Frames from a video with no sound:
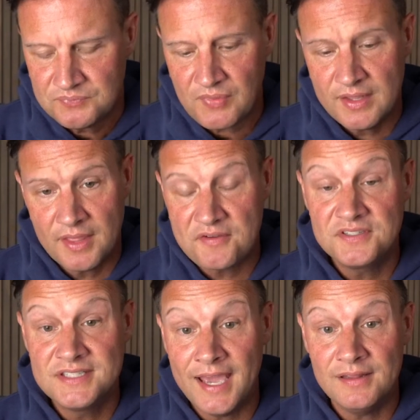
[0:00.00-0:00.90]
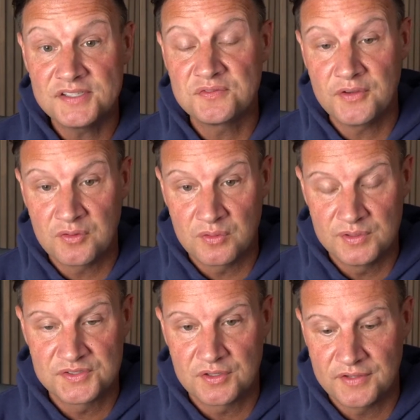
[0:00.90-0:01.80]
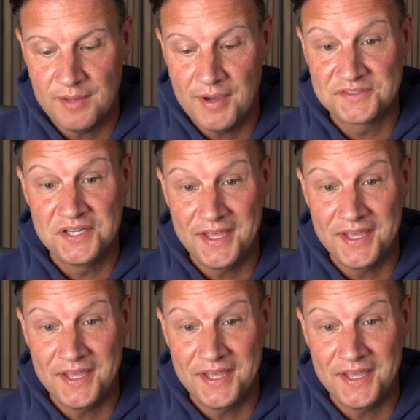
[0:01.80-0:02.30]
Now, the Dallas Federal Reserve came out today